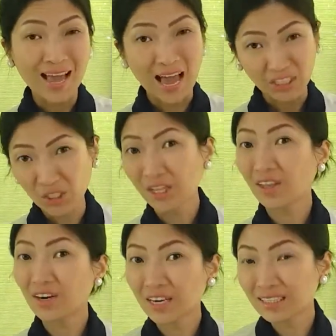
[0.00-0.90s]
Actually,
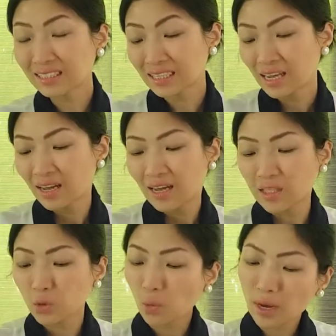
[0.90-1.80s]
there is.
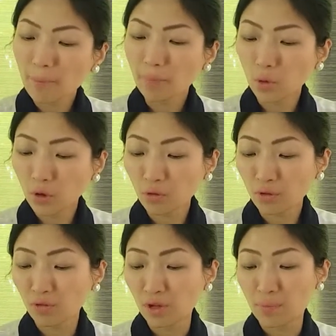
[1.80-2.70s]
It's way up north of
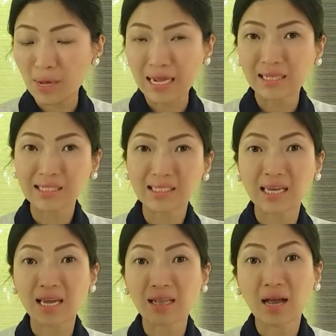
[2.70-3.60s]
the Philippines
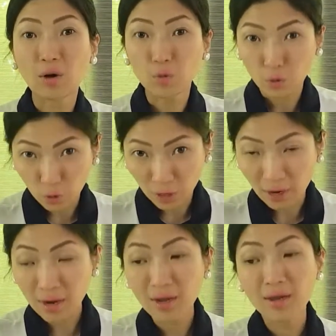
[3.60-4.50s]
in
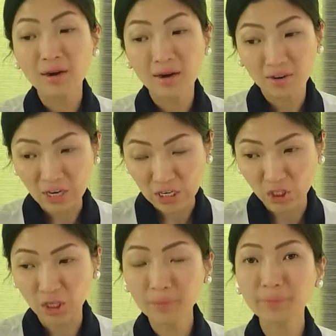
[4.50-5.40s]
Aurora
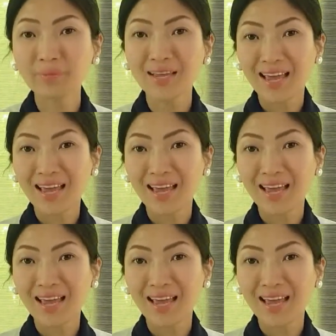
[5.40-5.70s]
region.